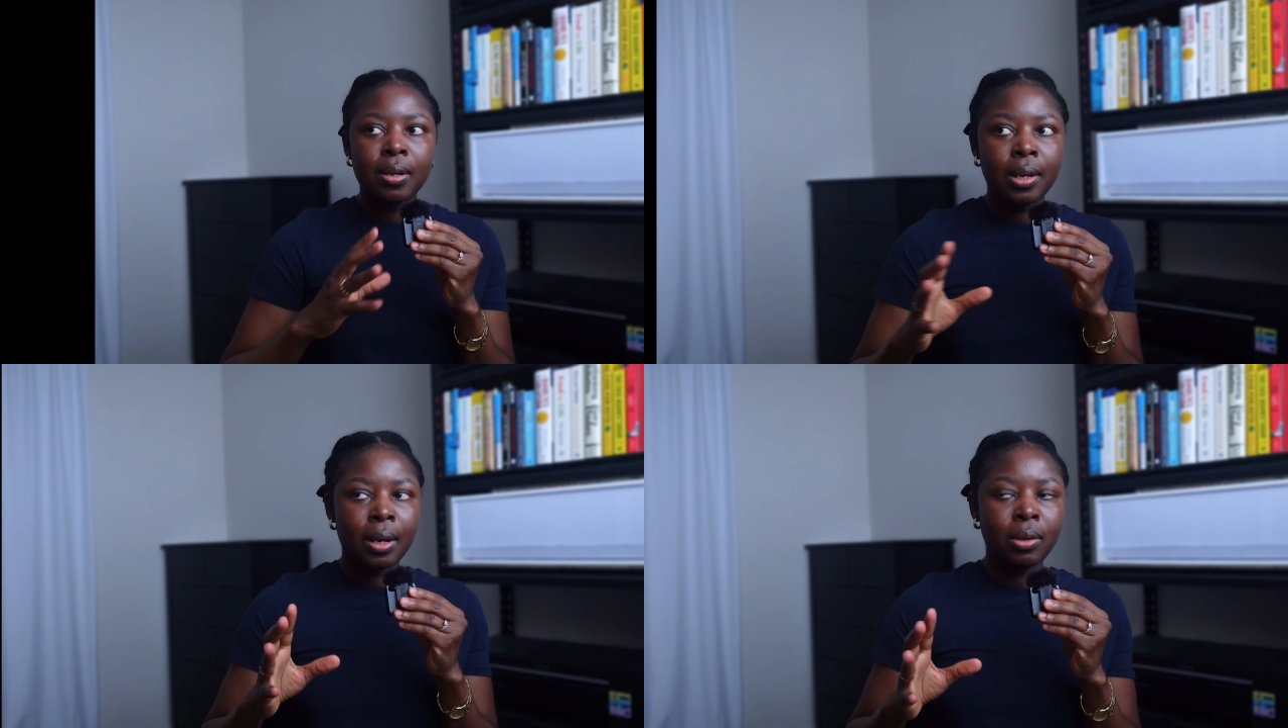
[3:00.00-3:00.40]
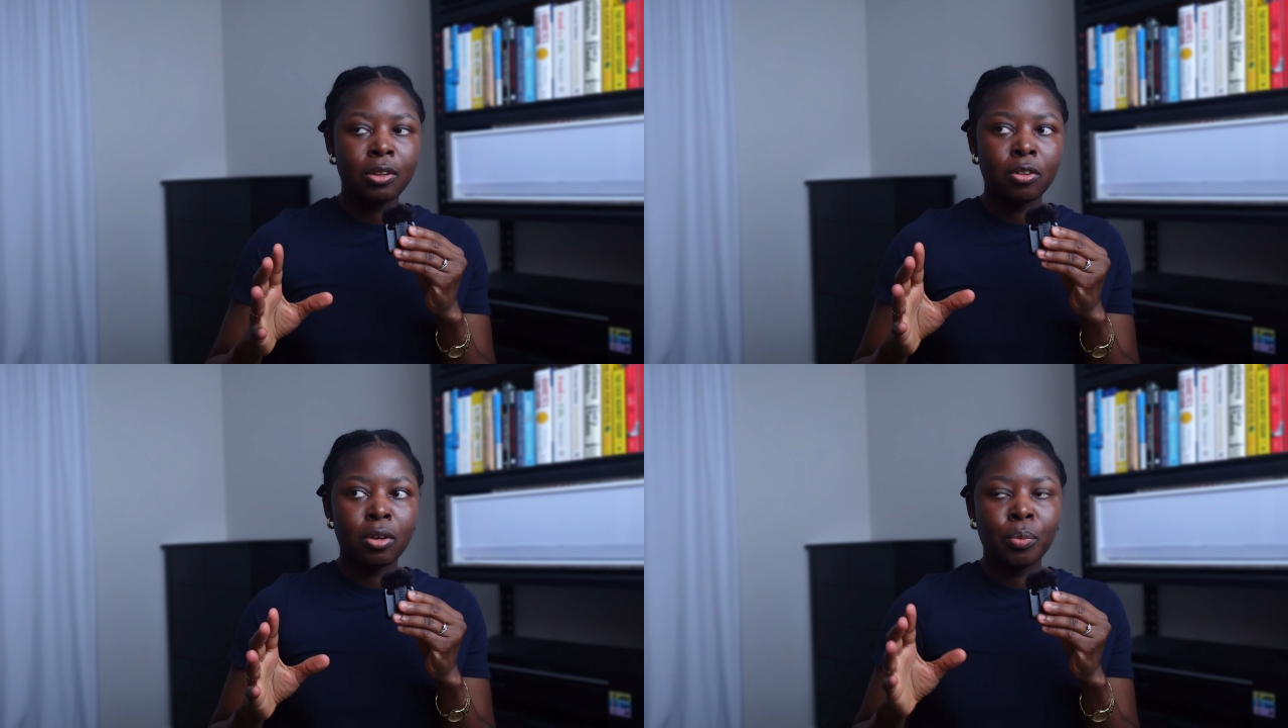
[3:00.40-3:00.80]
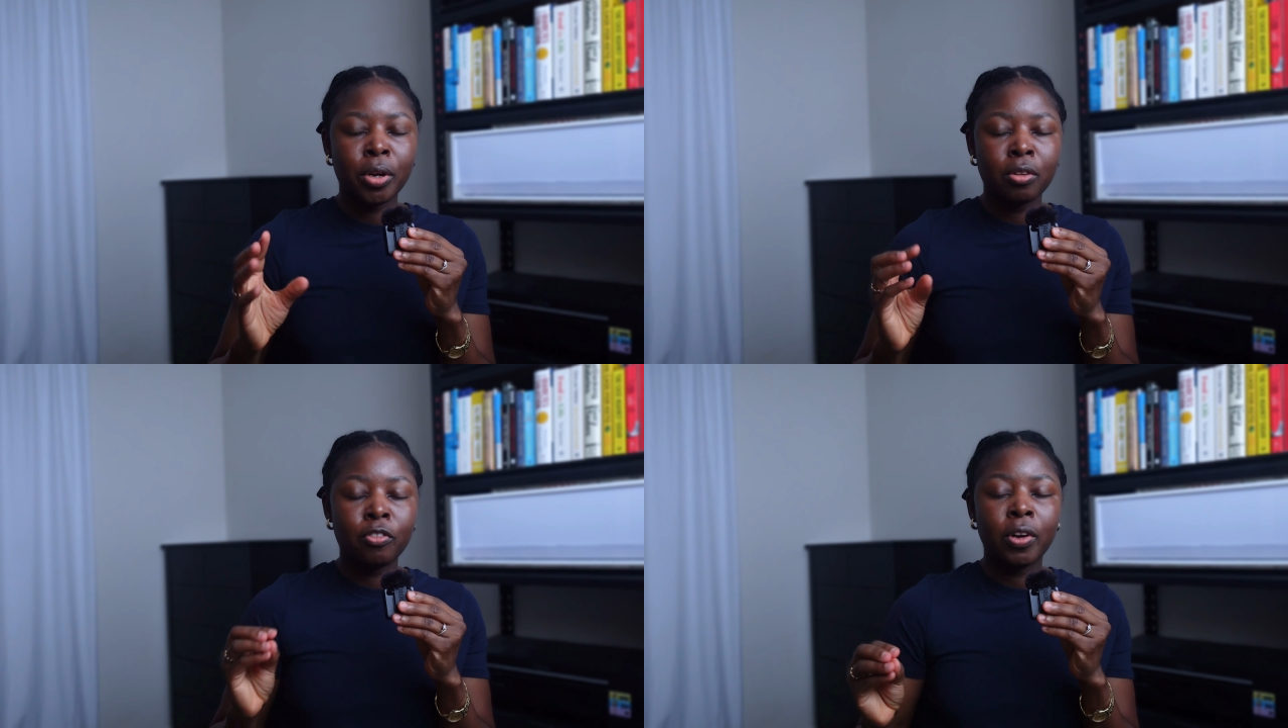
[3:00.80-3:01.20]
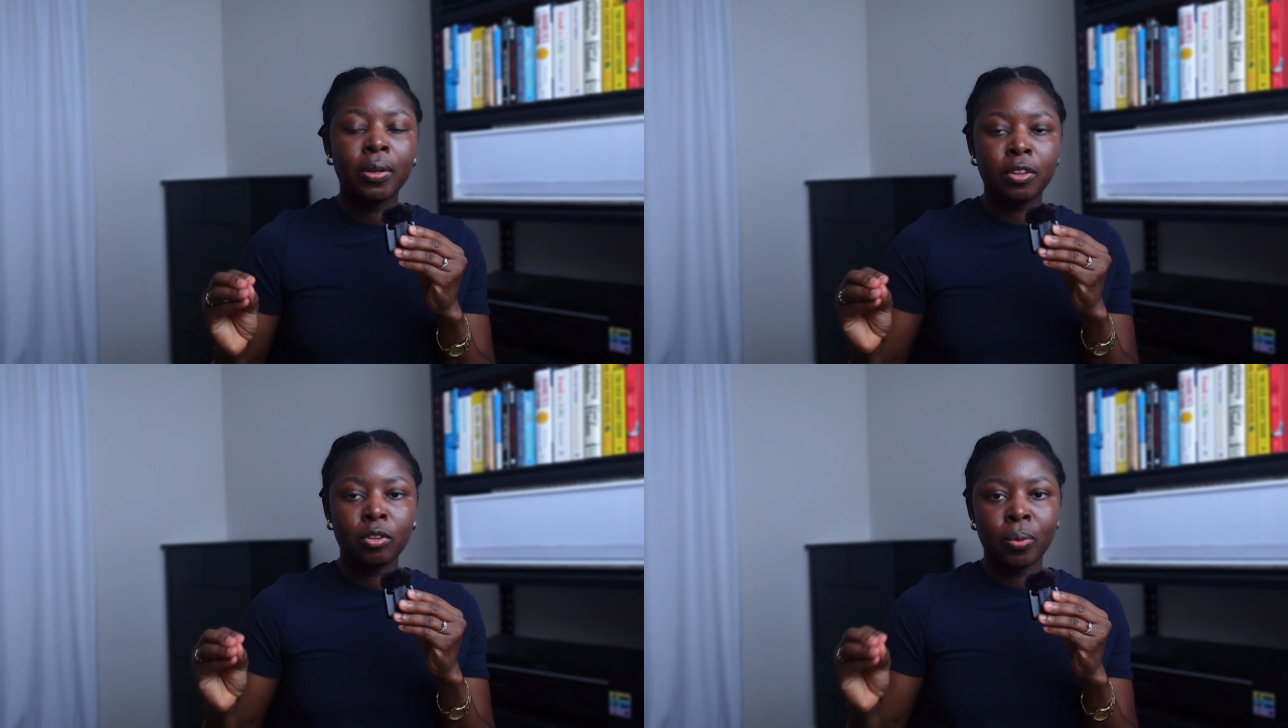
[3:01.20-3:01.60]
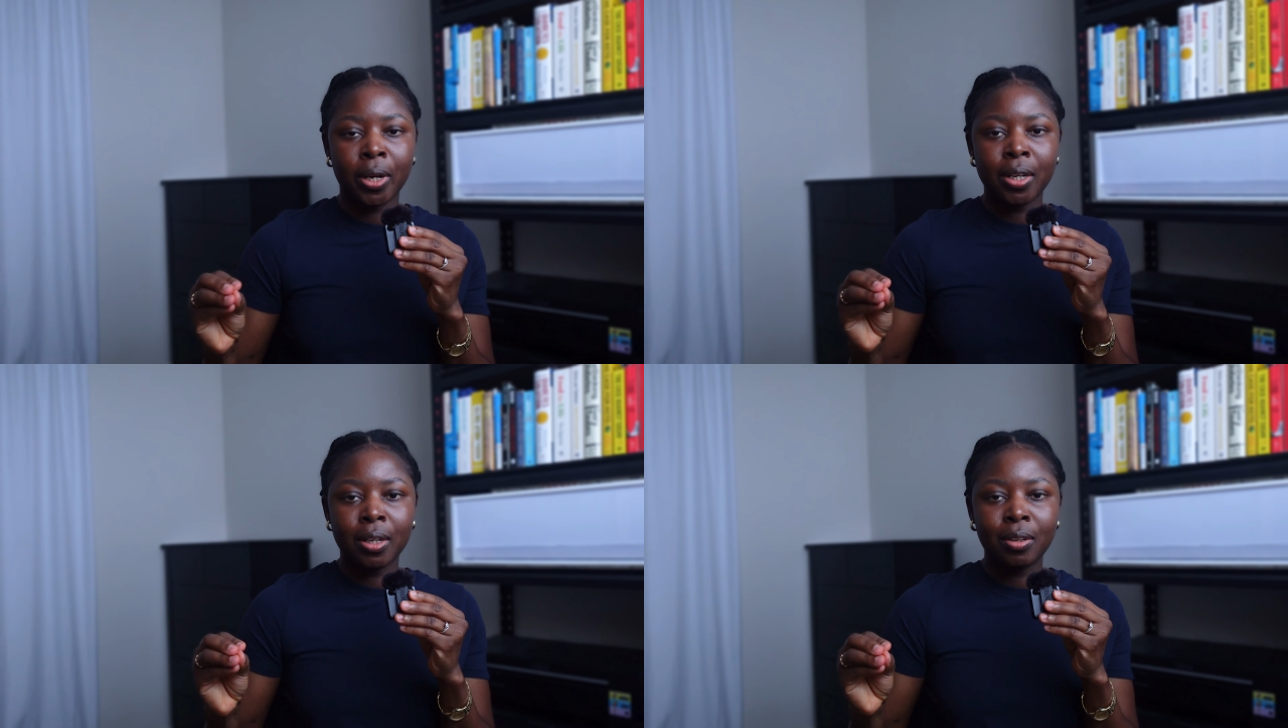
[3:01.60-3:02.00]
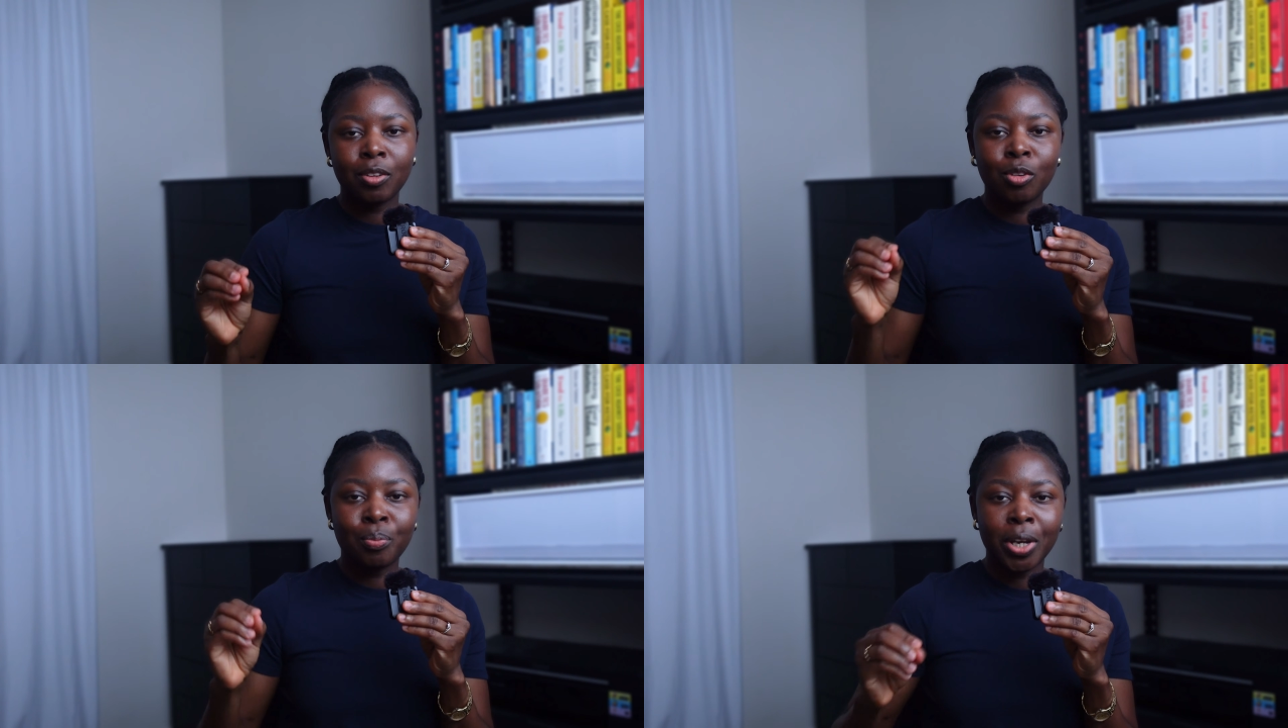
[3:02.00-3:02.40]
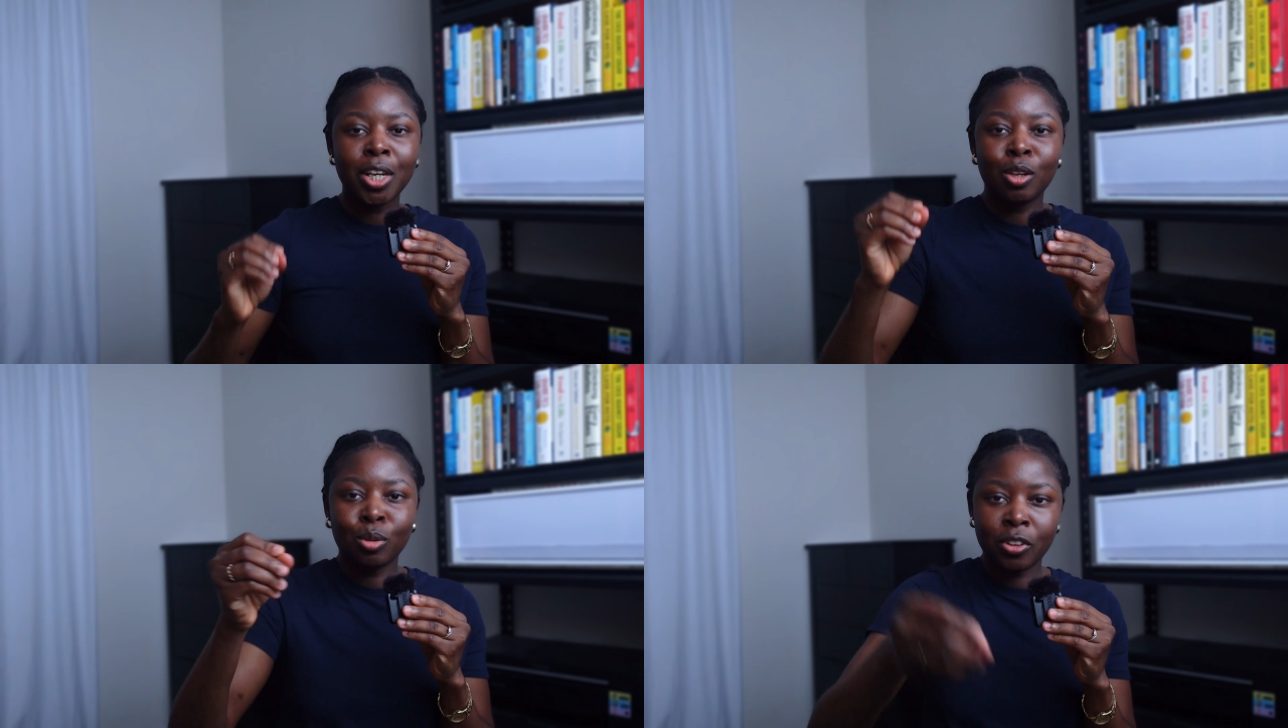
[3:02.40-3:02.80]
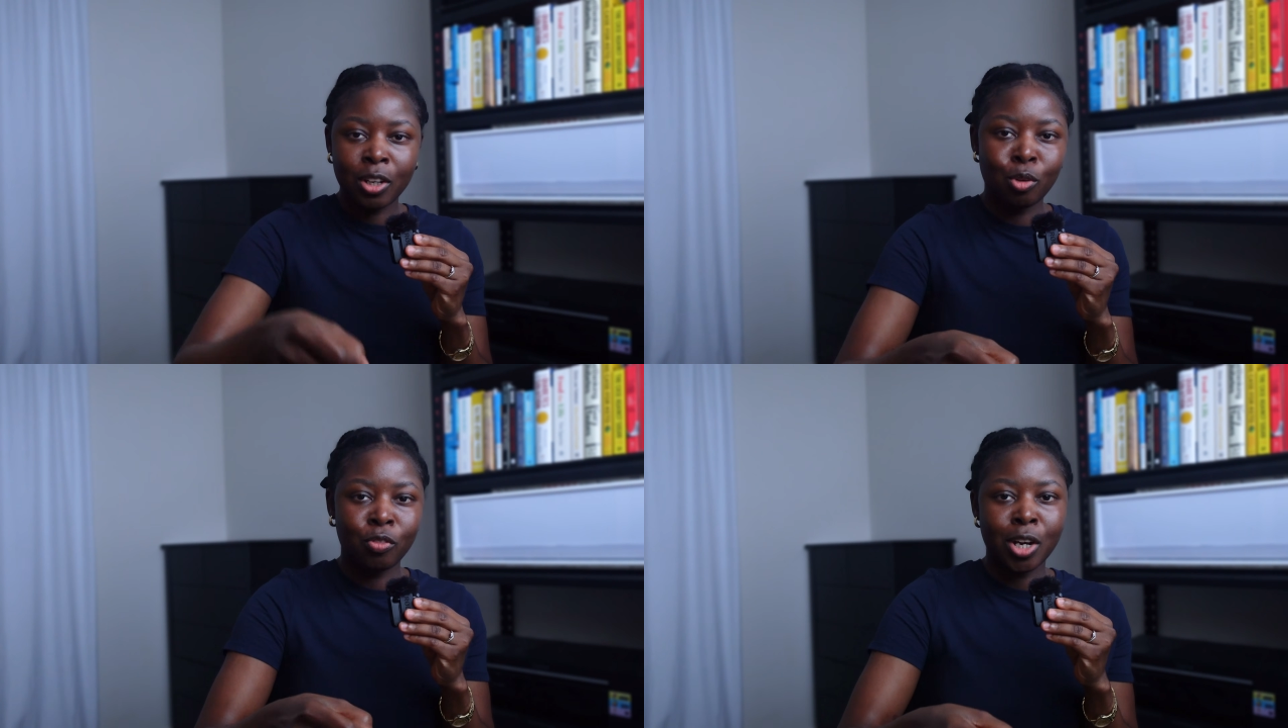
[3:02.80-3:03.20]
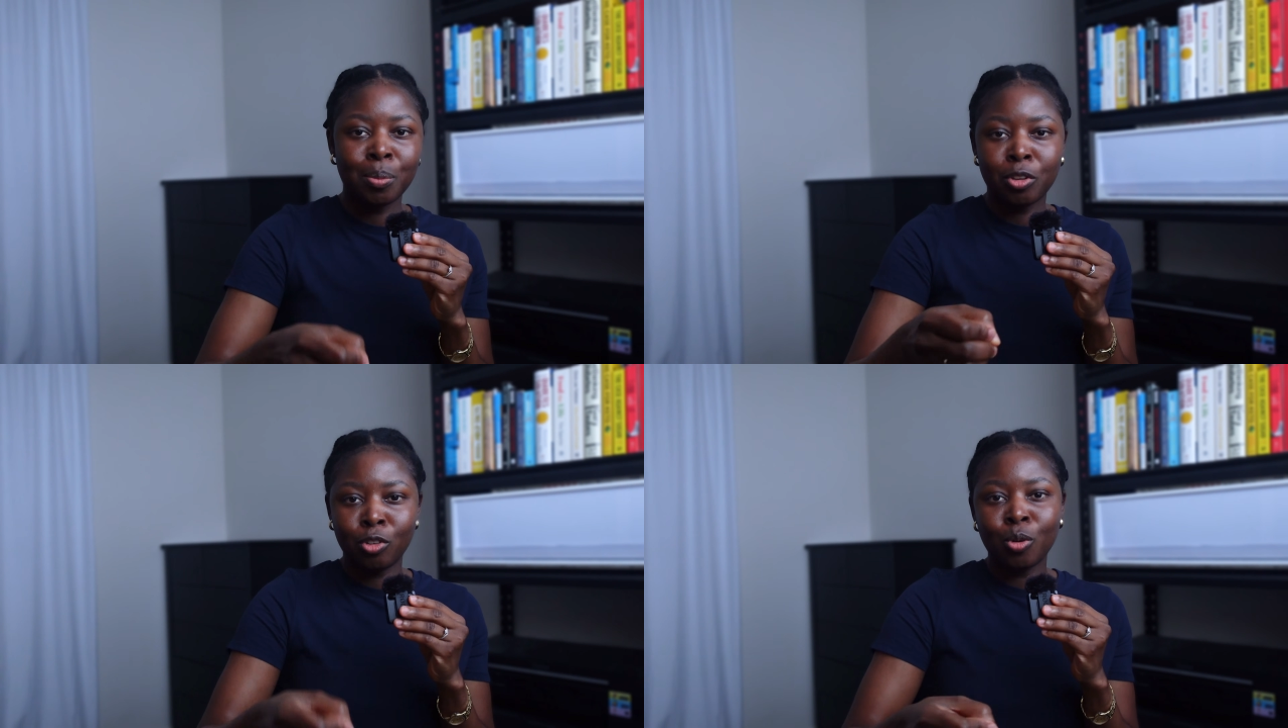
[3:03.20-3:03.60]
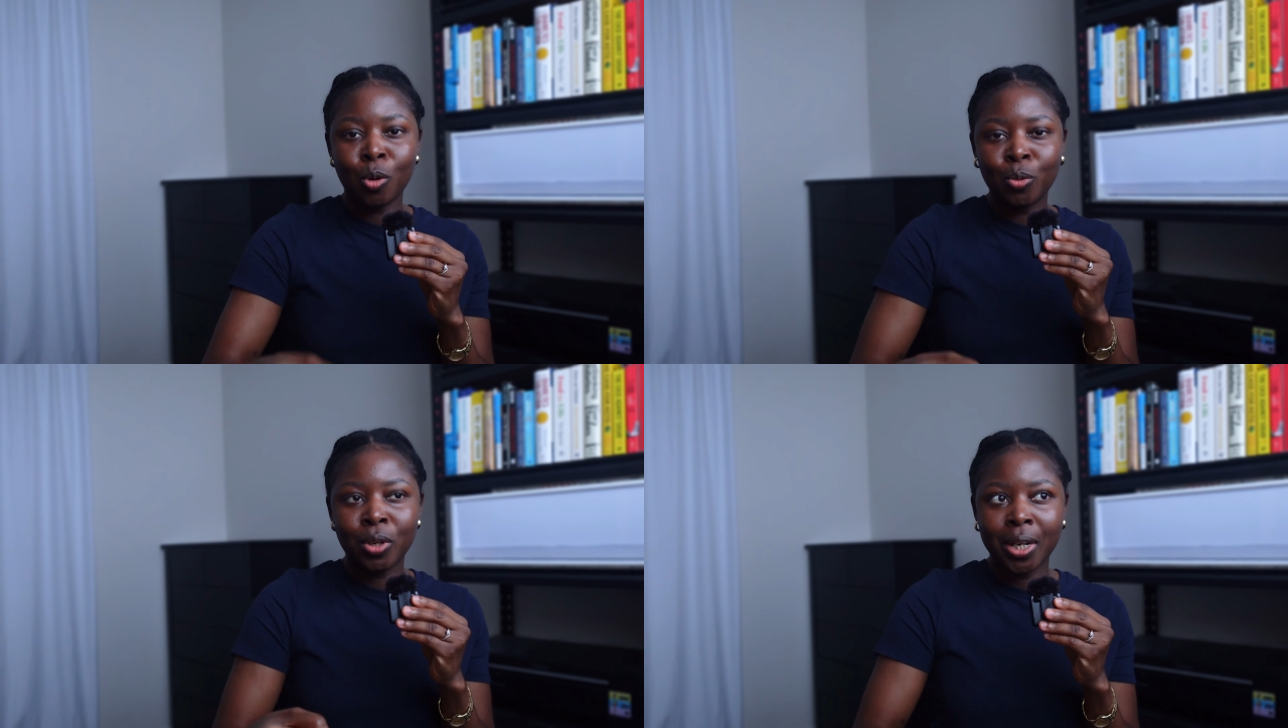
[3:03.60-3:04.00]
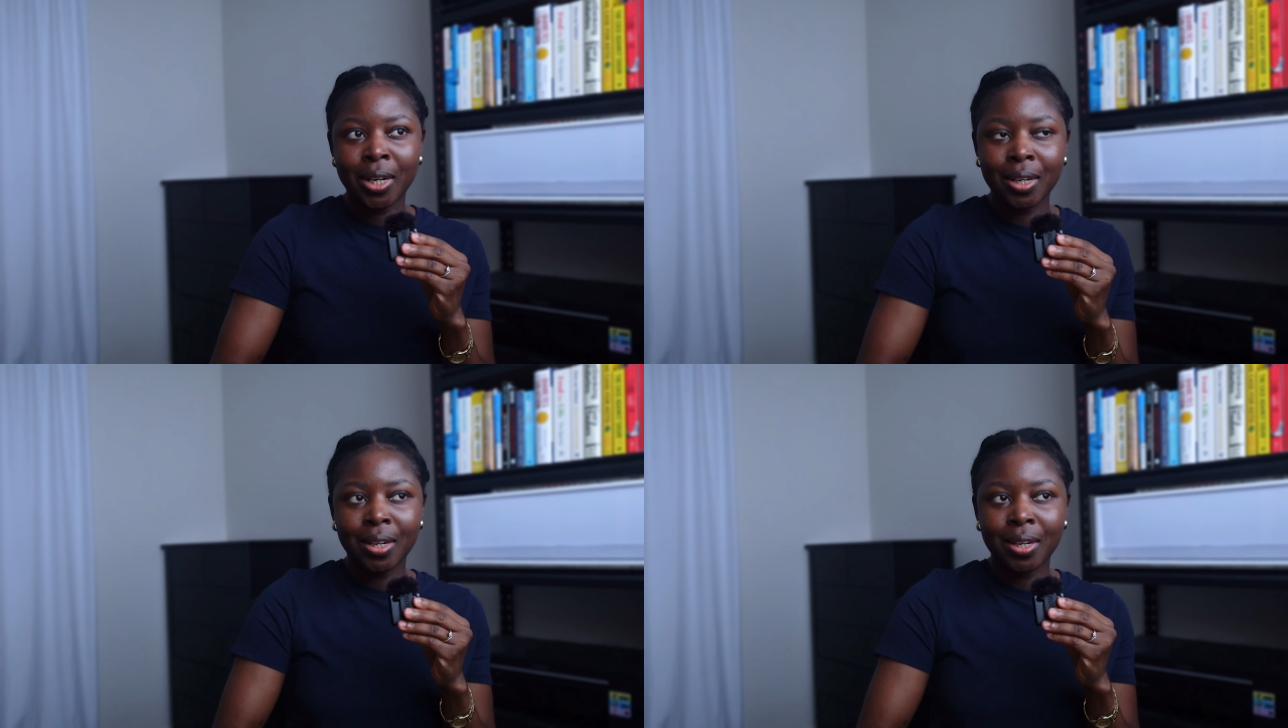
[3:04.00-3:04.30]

Now let's talk about the fastest way to make yourself damage your own hair,